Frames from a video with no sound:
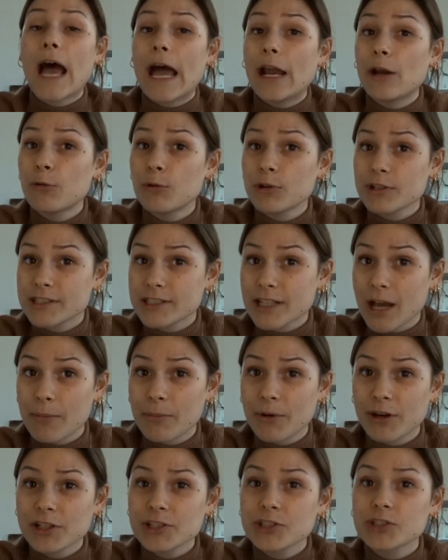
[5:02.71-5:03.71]
And it was
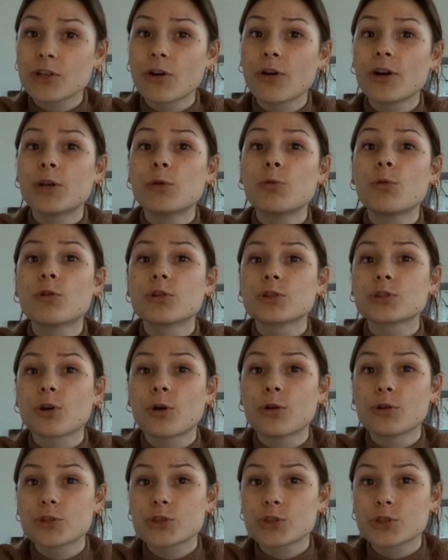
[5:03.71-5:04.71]
summer, so it was
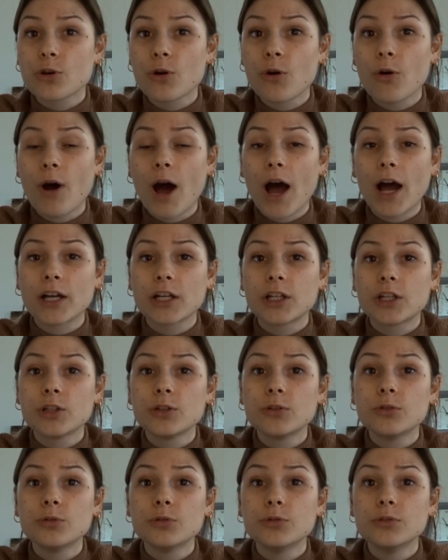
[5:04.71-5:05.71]
also a
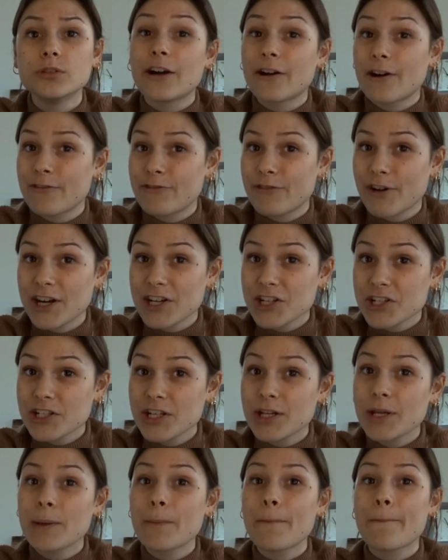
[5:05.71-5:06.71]
good
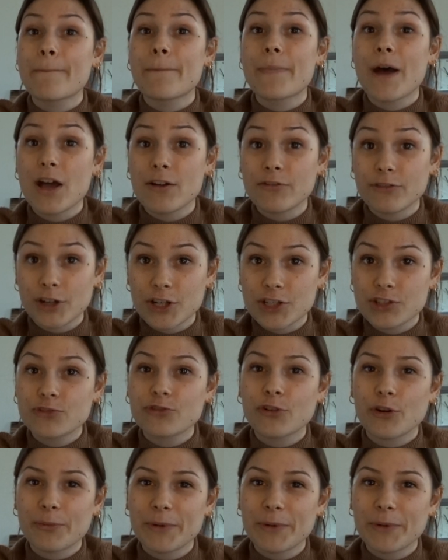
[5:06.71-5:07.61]
refreshing beverage for